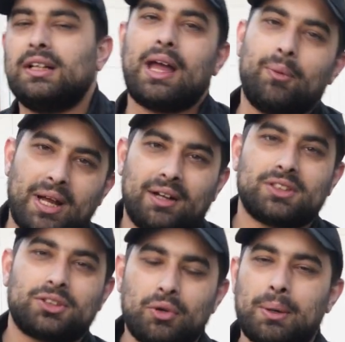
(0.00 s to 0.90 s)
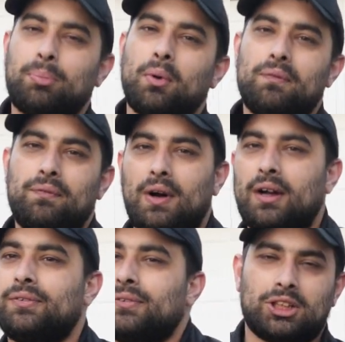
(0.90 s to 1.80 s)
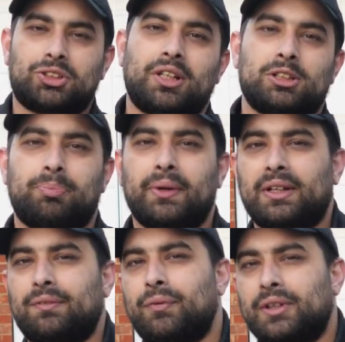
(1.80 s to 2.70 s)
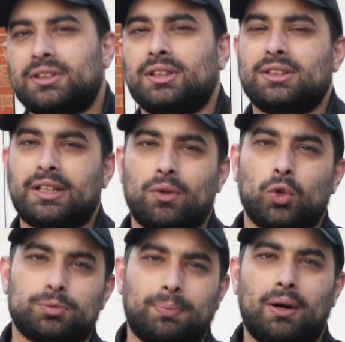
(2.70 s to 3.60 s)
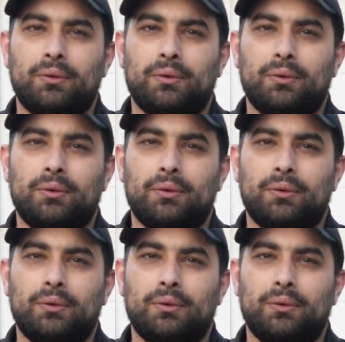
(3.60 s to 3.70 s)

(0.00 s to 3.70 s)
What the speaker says: And we have the 3.5 naturally aspirated 310 horsepower,